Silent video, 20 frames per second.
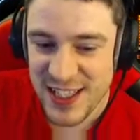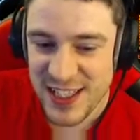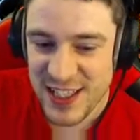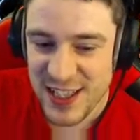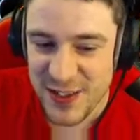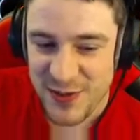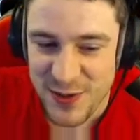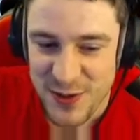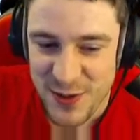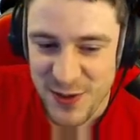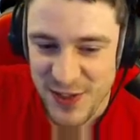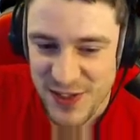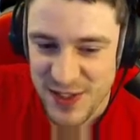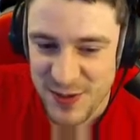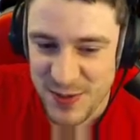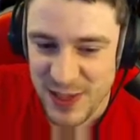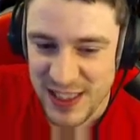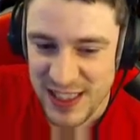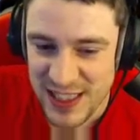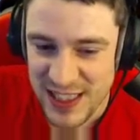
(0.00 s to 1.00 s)
of course, I
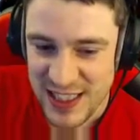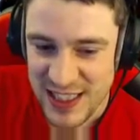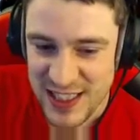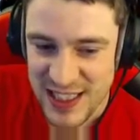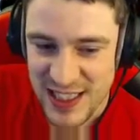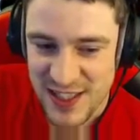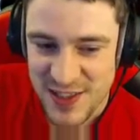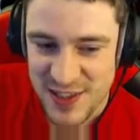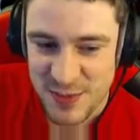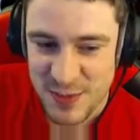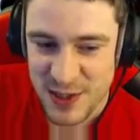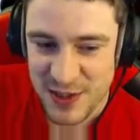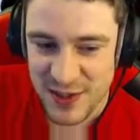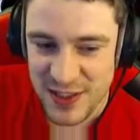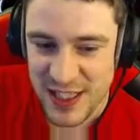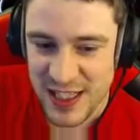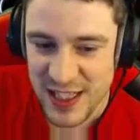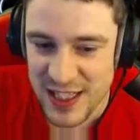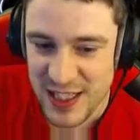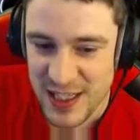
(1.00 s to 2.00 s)
mean, it needs to be on
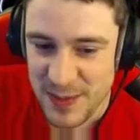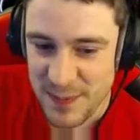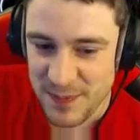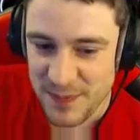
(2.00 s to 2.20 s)
a...